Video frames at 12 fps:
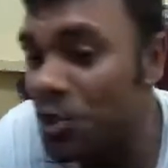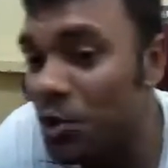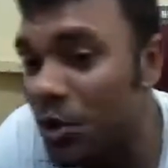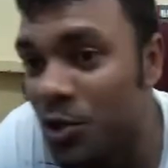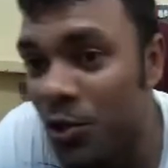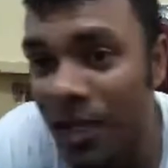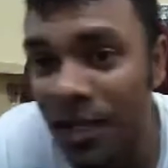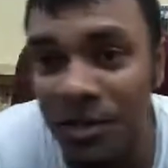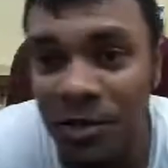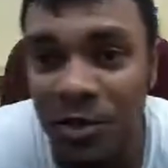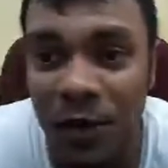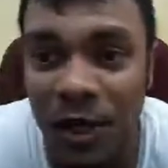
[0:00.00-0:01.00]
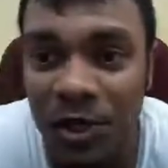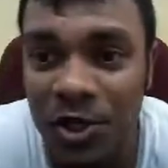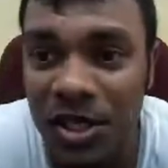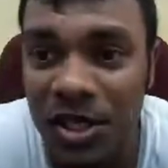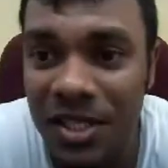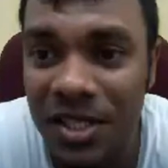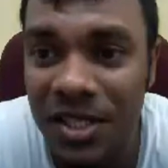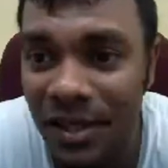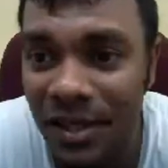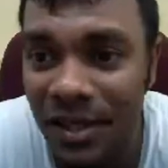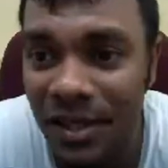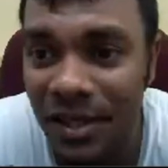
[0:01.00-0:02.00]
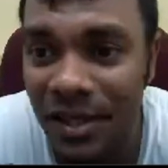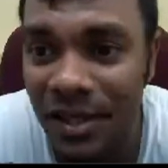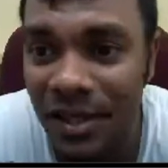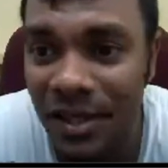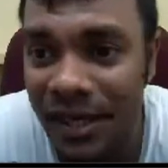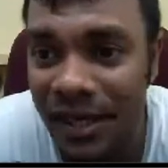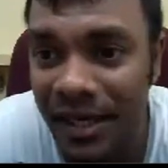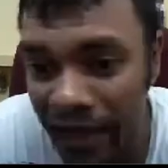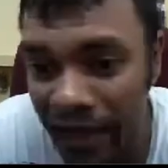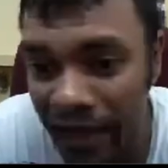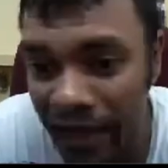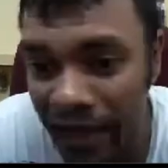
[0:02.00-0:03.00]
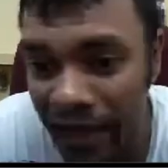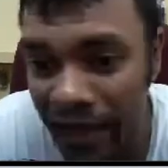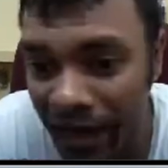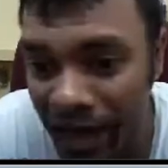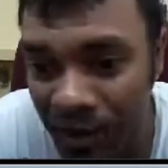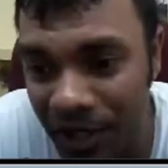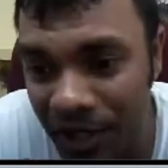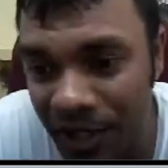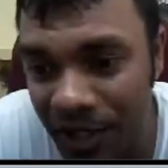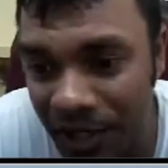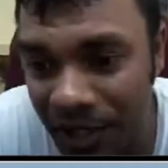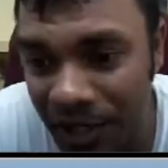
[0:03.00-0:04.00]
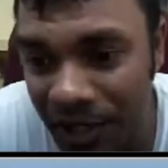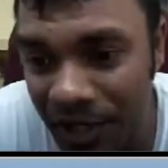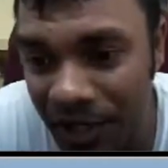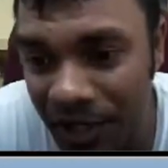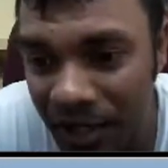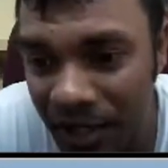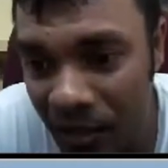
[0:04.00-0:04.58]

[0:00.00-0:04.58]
students doing little spreadsheets online and drawing collaboratively.